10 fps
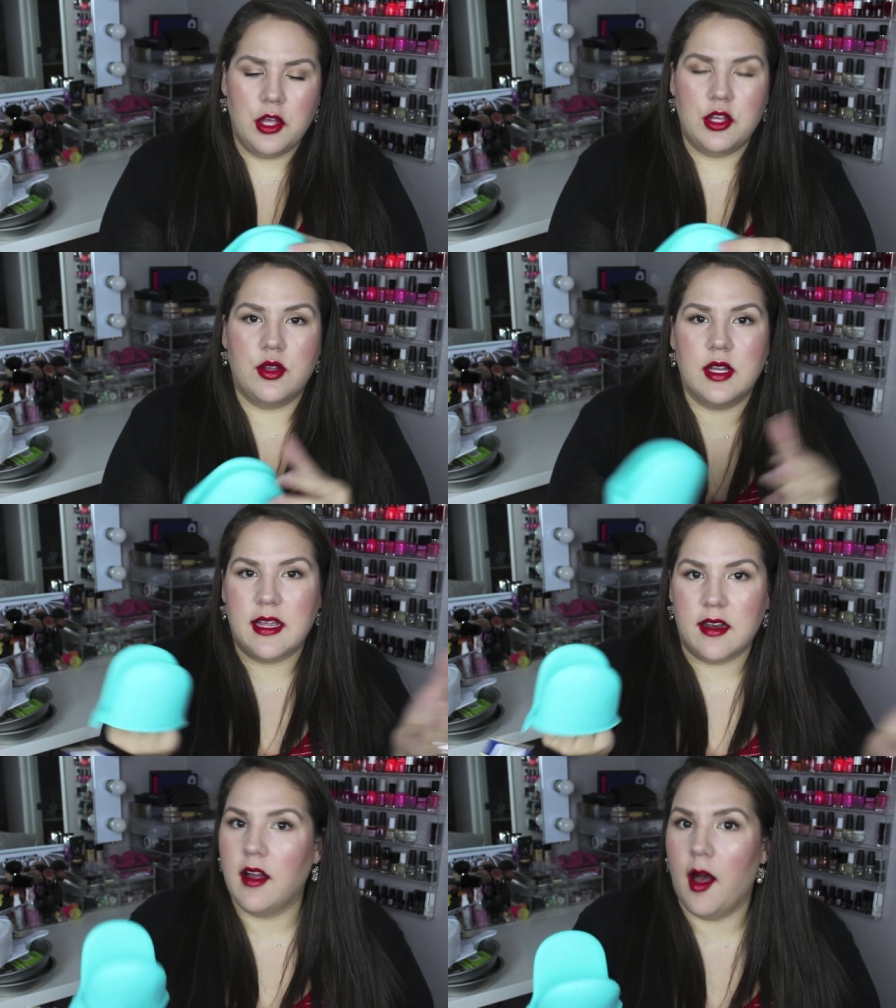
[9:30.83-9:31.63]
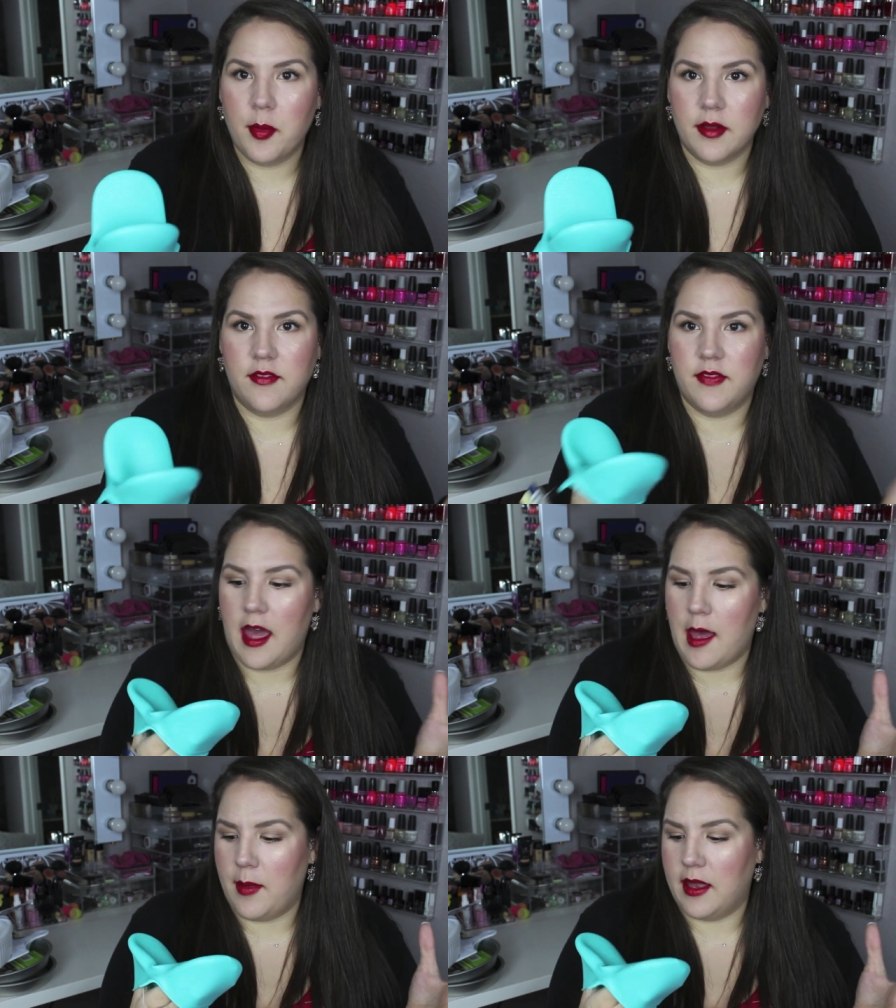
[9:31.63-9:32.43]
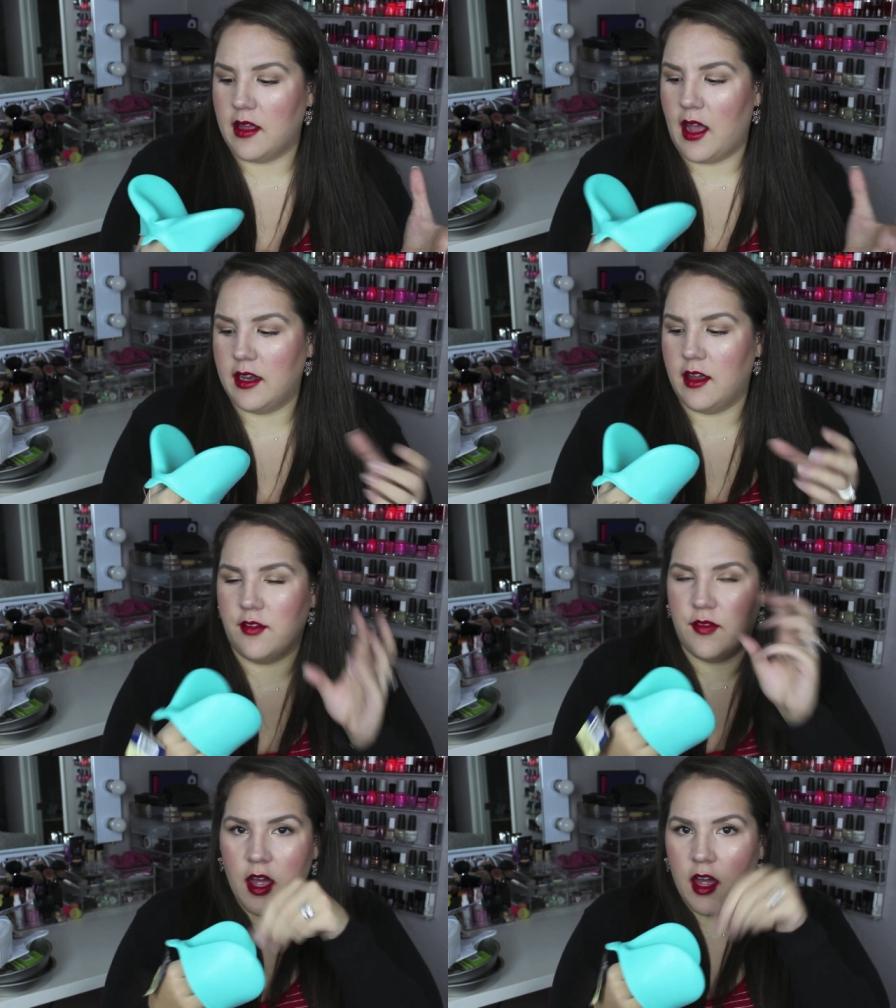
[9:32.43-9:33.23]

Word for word: you could get a couple of them and kind of